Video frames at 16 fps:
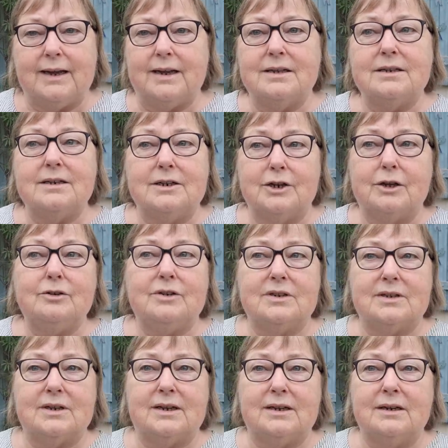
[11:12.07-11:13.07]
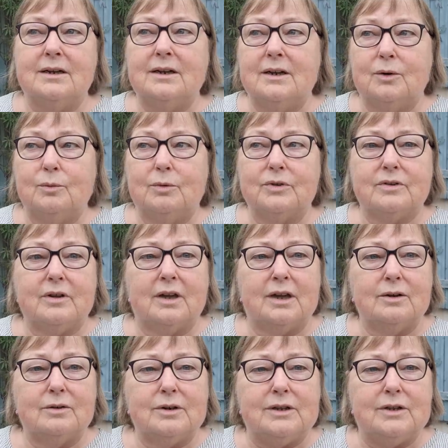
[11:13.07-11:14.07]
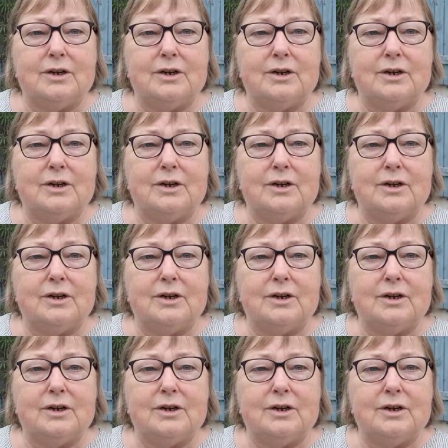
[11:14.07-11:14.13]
isn't noticing what's going on in